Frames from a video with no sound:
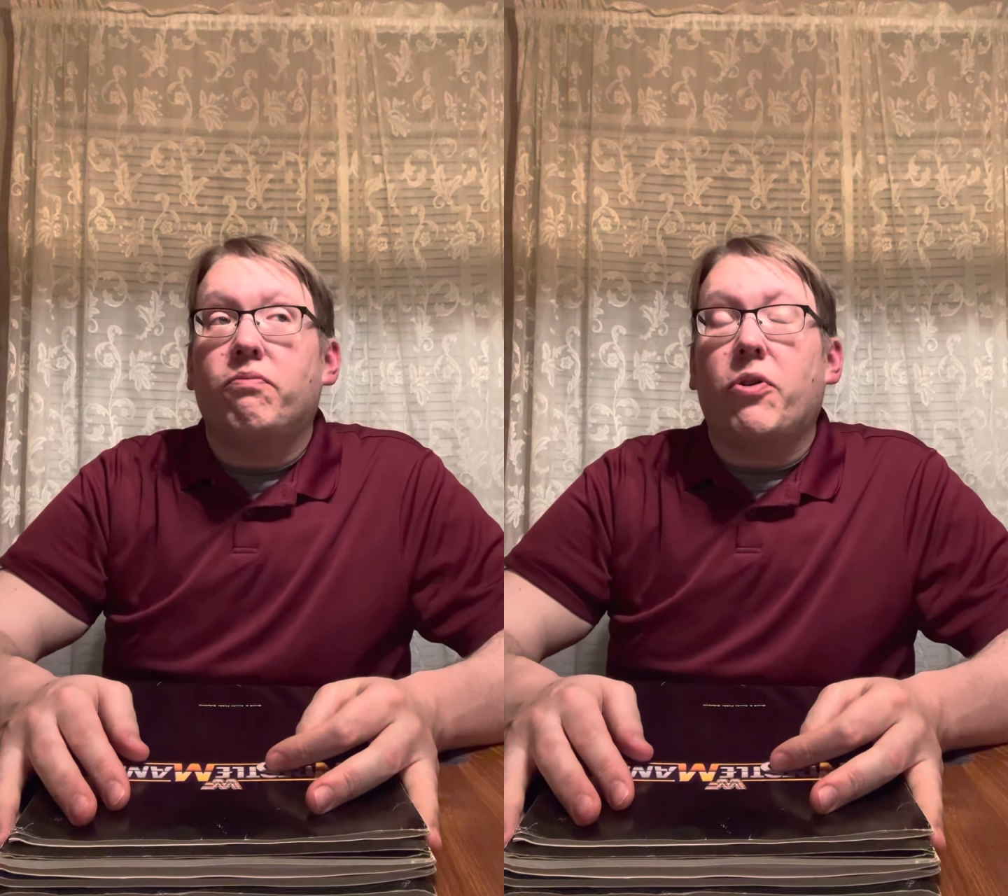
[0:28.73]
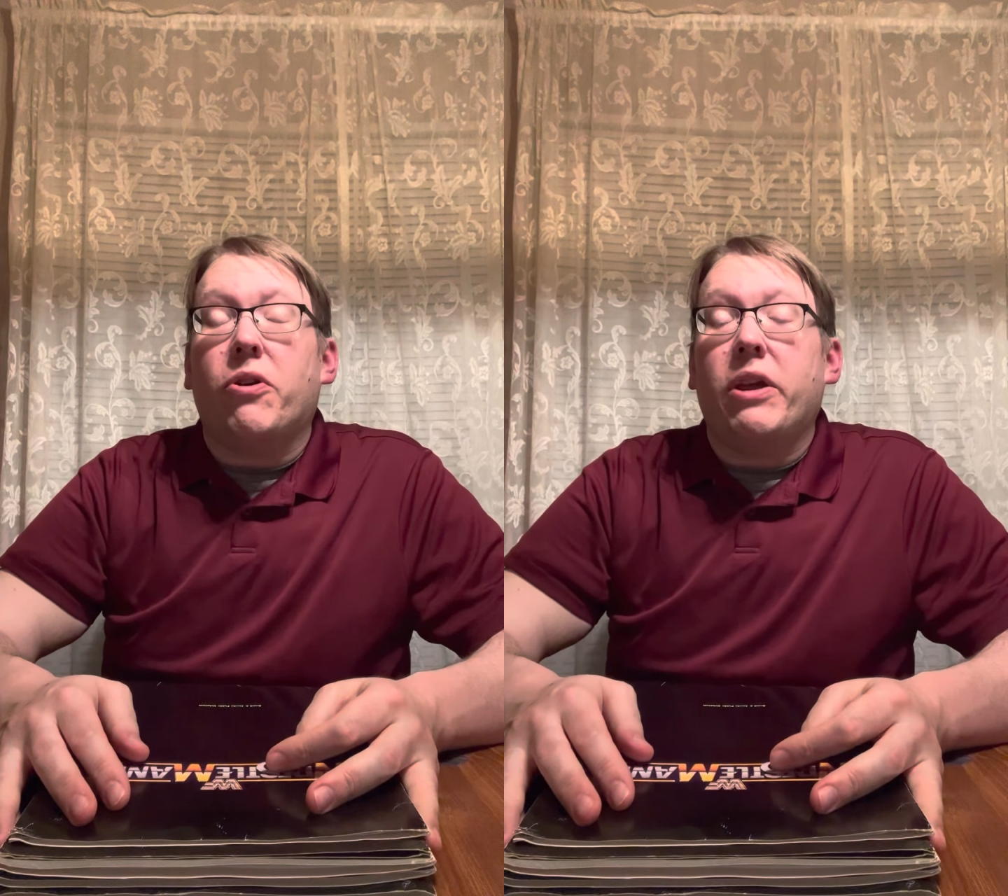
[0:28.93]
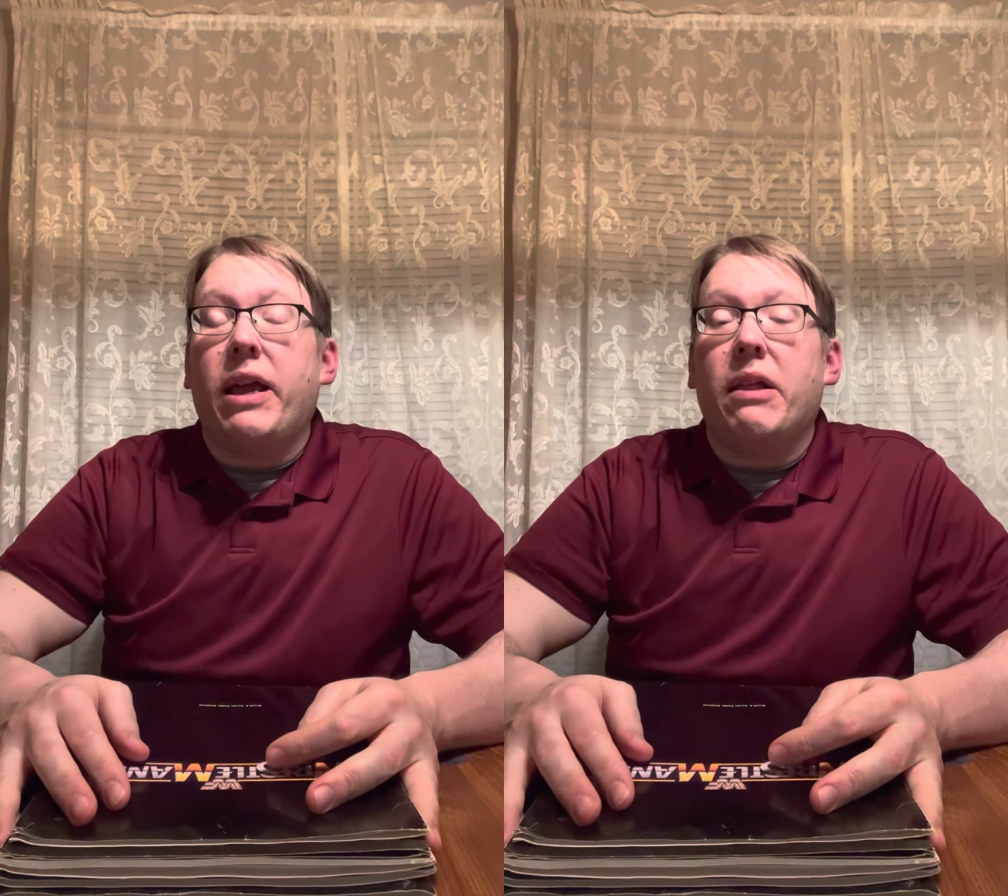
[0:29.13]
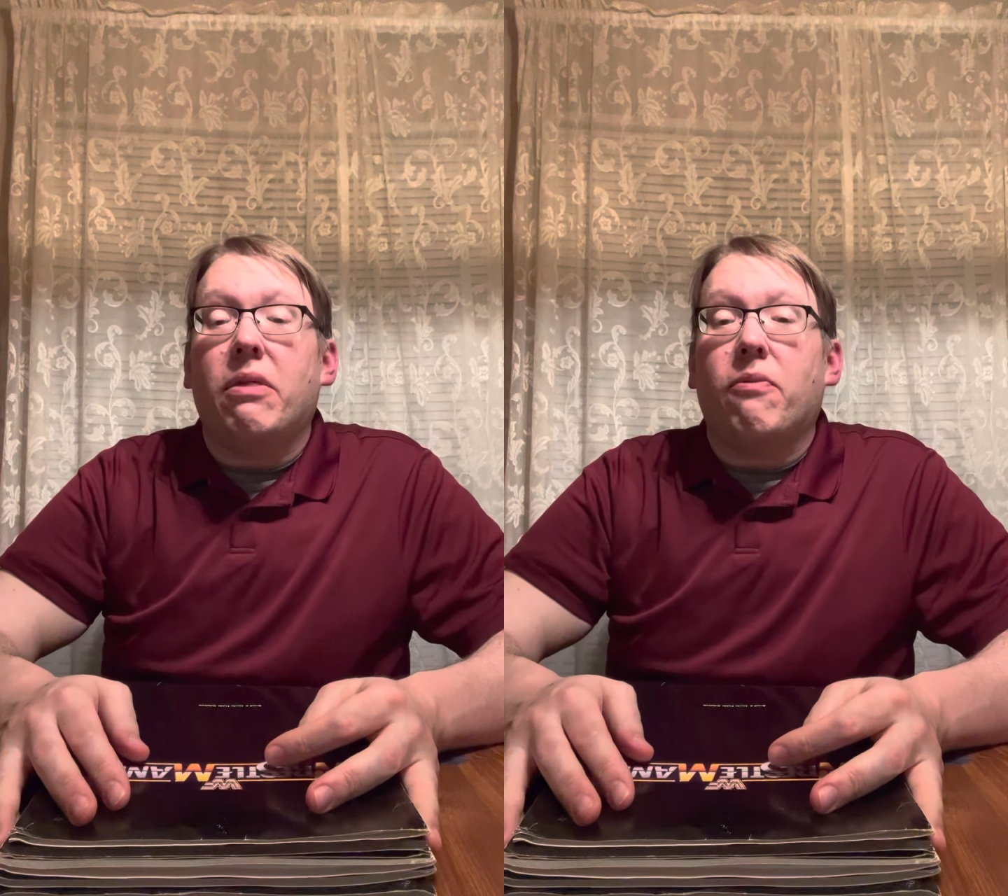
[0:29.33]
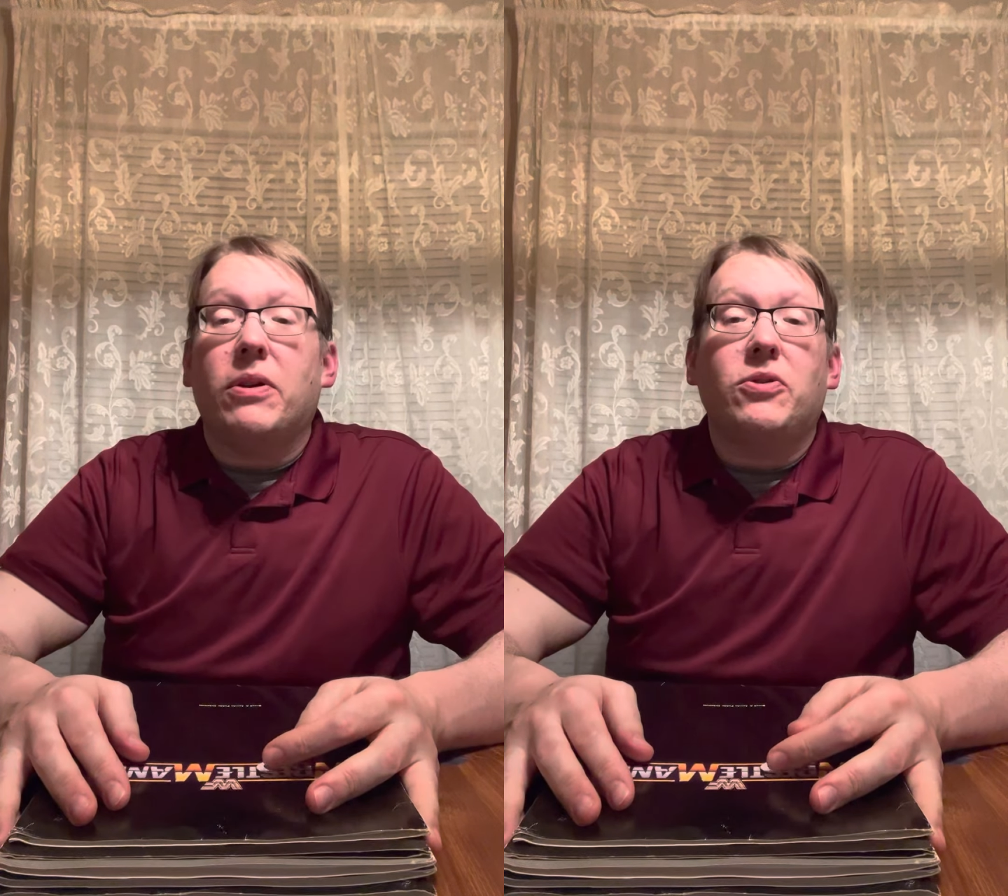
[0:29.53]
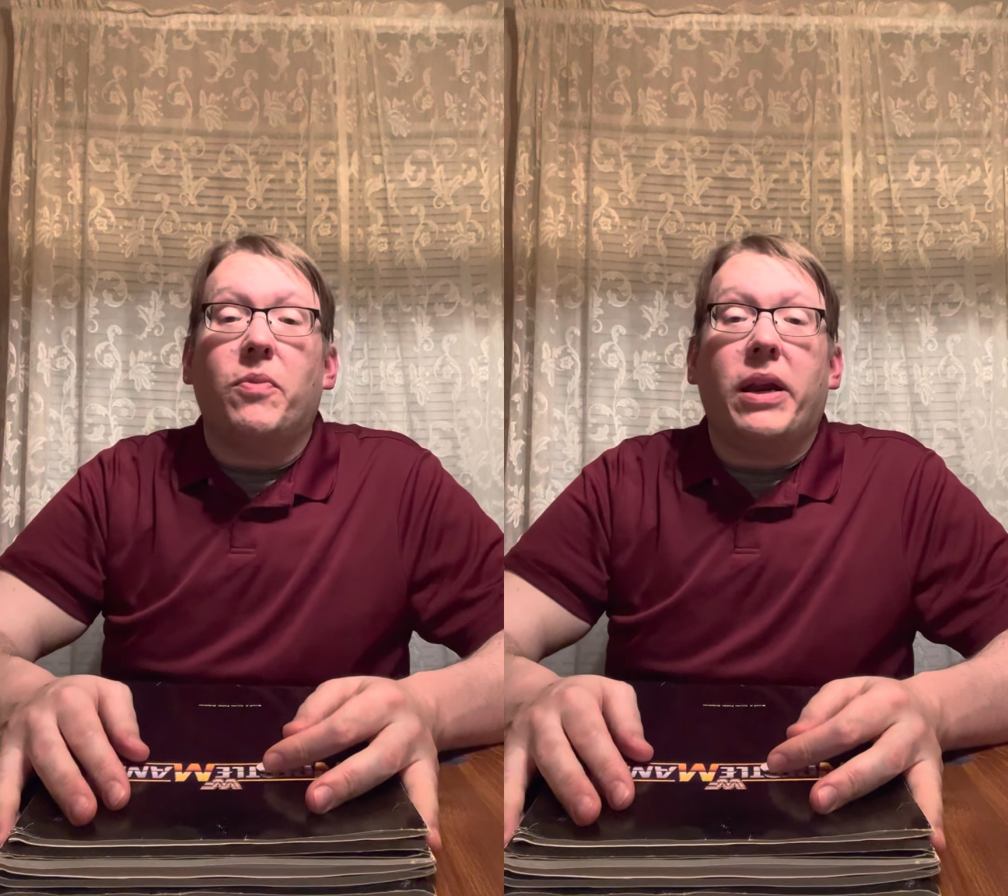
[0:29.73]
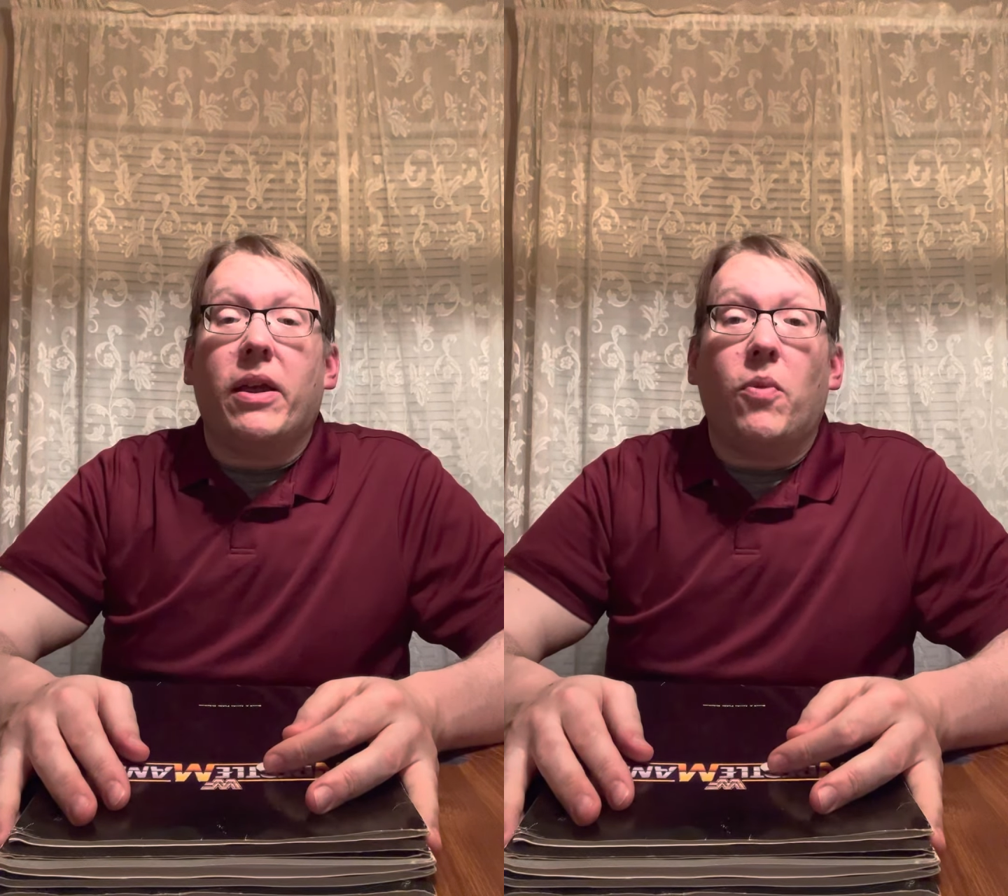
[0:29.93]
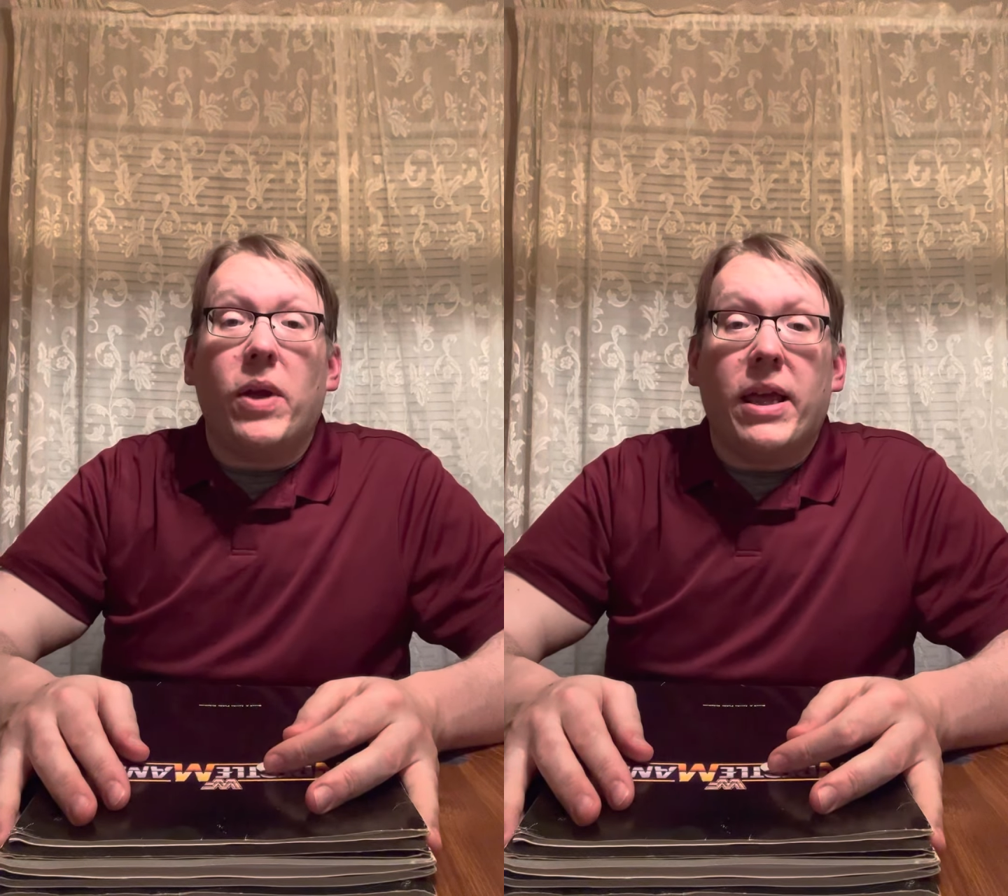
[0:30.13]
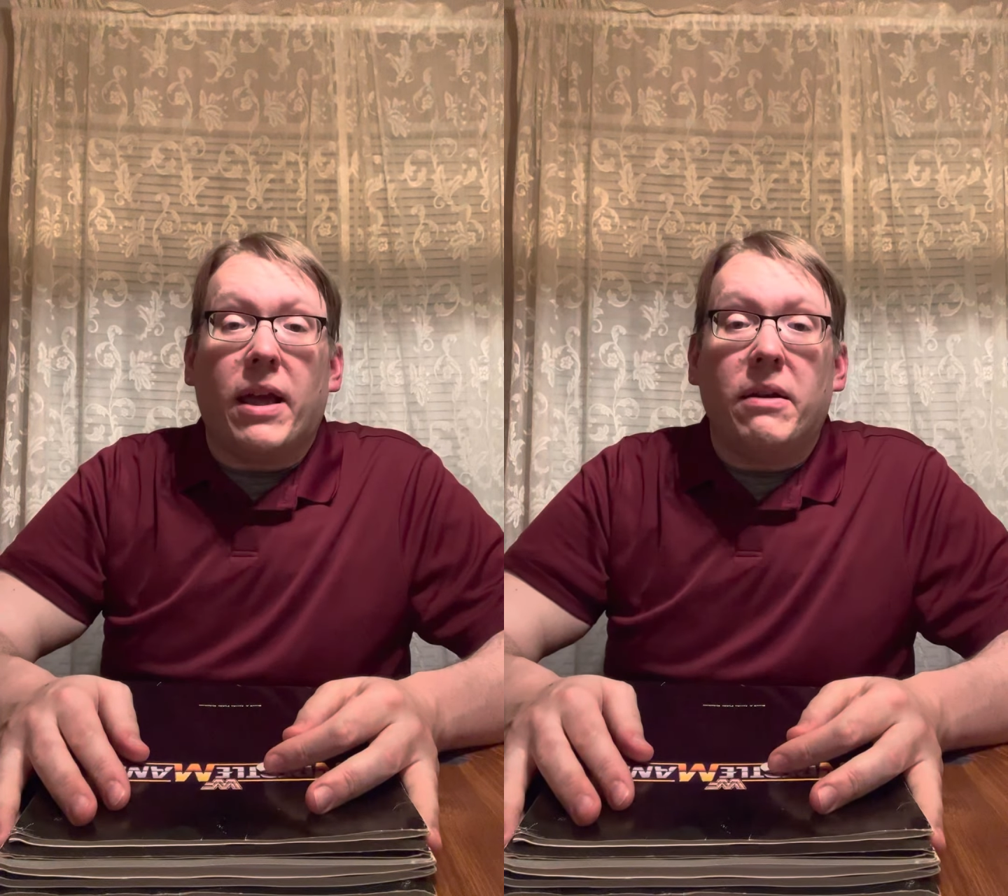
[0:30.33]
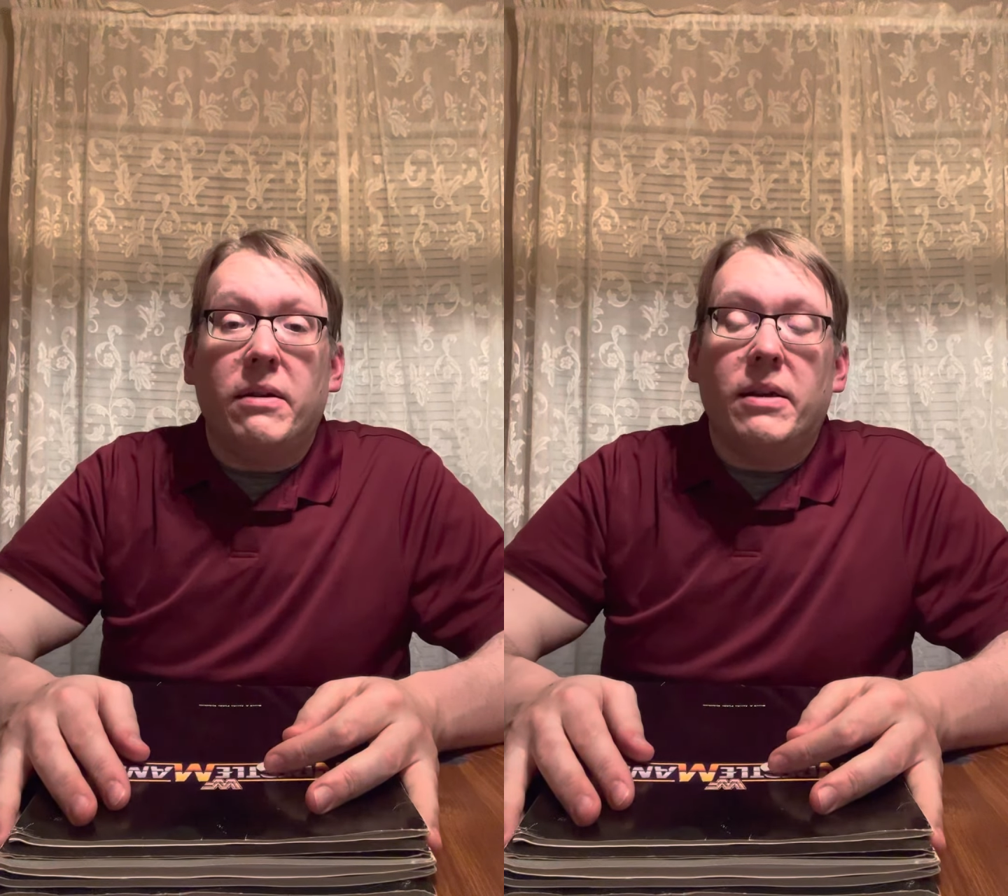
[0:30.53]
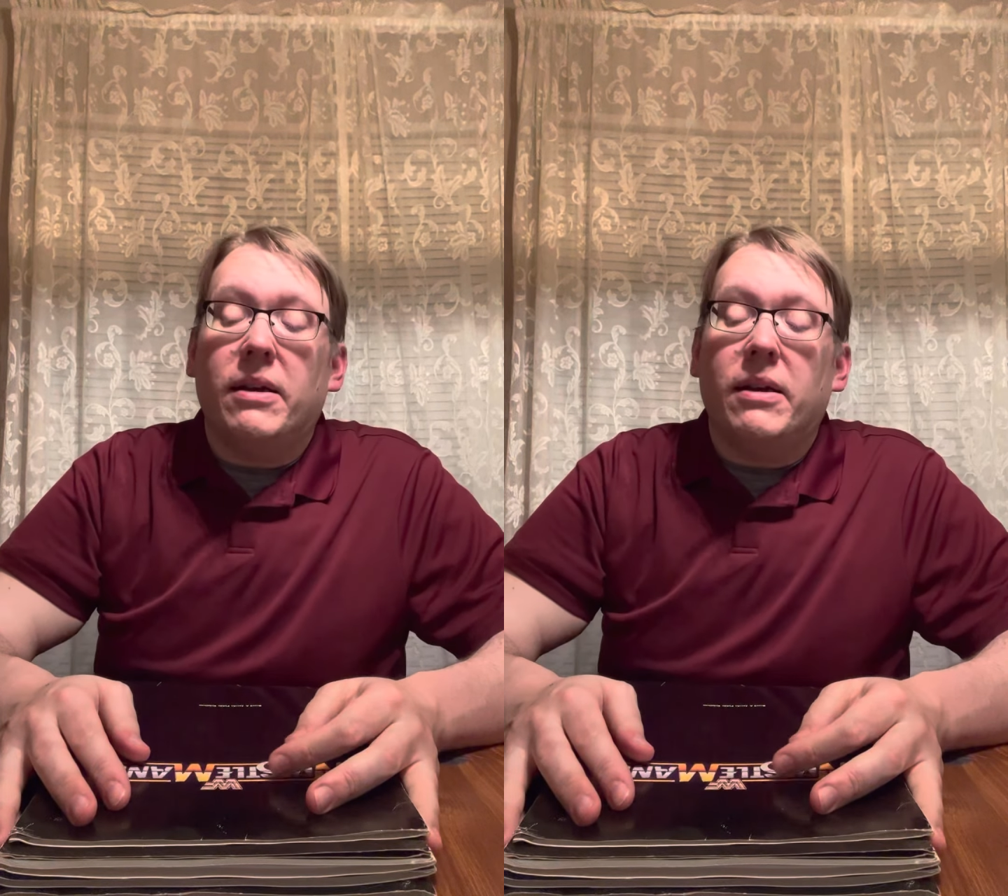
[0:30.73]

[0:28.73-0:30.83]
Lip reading: 38th WrestleMania weekend,